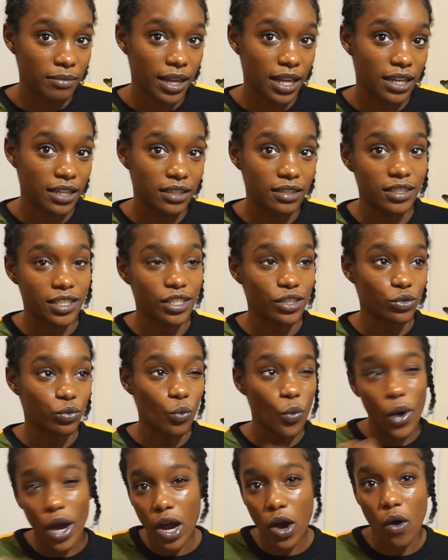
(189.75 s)
and just
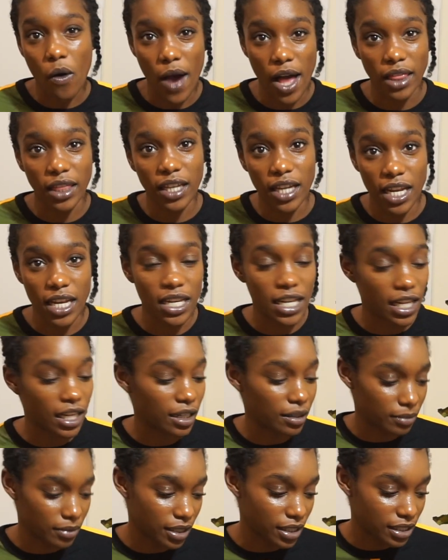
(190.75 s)
what quality
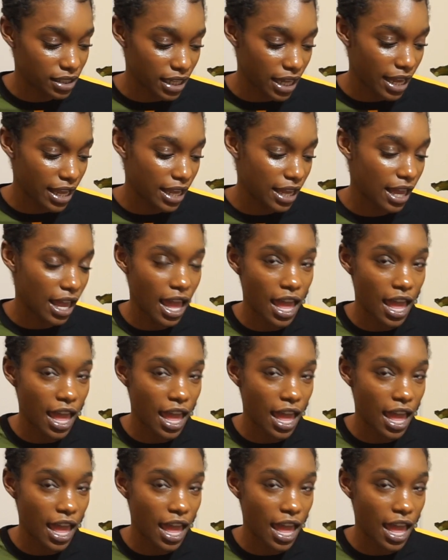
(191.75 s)
denim looks like